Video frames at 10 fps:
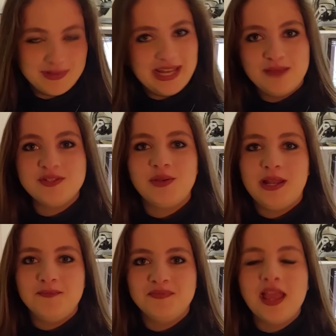My name is
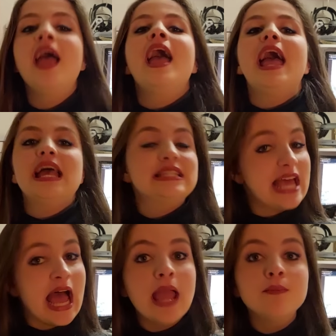Yioula, and
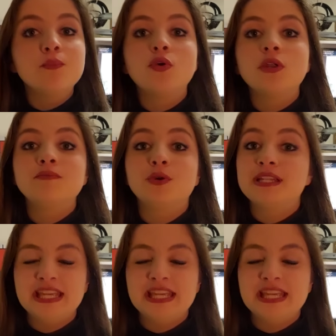I'm born and bred